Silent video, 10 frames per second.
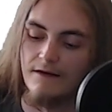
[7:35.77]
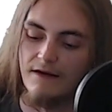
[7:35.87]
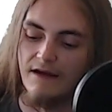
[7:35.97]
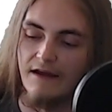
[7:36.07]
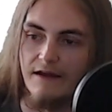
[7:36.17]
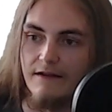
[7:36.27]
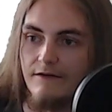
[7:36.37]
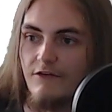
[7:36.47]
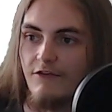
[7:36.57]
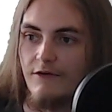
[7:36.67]
And
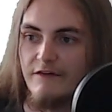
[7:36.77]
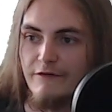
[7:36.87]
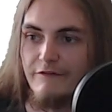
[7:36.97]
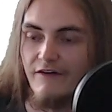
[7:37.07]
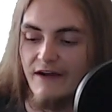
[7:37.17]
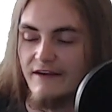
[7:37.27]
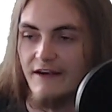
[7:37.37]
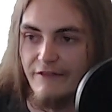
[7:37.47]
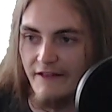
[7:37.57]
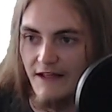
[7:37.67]
so if you find
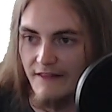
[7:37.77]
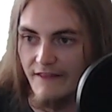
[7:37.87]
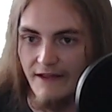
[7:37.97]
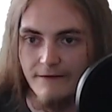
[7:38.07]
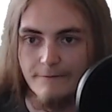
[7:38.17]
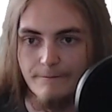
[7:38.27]
anything like that,